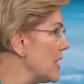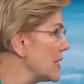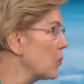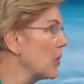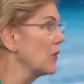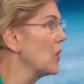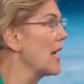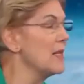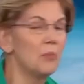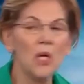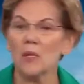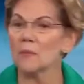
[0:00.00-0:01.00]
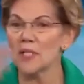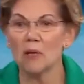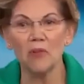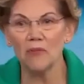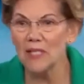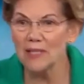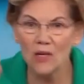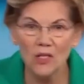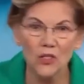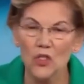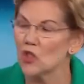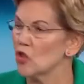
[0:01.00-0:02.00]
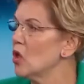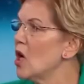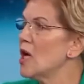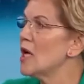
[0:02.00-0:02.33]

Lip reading: Some of it is with light bulbs, some of it is on